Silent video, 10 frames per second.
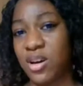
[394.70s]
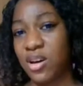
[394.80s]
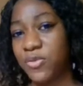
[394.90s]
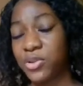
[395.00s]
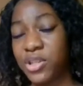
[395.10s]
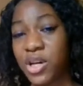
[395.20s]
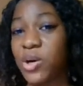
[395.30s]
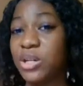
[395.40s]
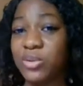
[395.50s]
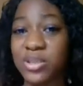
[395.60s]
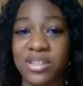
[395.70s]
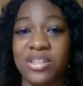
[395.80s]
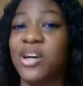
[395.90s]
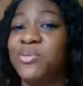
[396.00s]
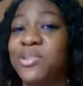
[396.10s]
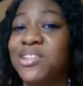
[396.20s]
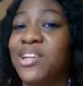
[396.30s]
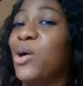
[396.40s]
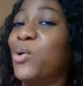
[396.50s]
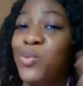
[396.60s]
For now, I don't think I really
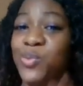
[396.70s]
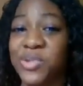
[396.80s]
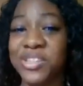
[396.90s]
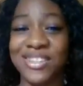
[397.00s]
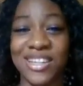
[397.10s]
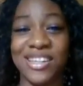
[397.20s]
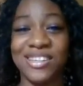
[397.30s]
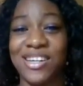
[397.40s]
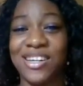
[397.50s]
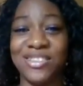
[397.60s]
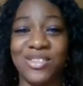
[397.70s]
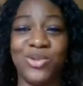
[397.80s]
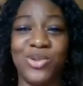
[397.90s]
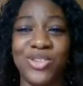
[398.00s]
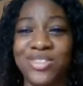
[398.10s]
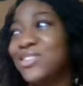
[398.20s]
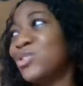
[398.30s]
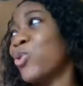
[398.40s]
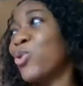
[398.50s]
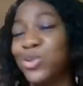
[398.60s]
like wigs like that. Just
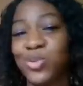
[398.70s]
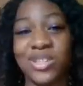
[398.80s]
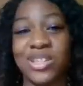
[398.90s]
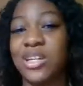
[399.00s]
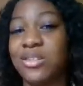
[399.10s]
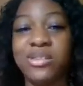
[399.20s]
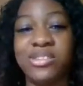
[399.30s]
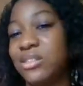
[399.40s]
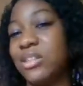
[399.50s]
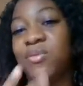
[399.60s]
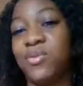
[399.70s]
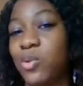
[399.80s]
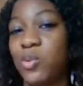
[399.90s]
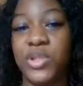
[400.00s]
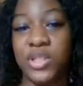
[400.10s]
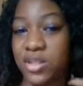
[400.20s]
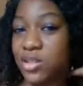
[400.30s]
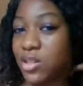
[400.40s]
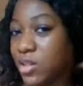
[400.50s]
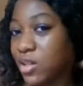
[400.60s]
this hot weather is not the time for wigs.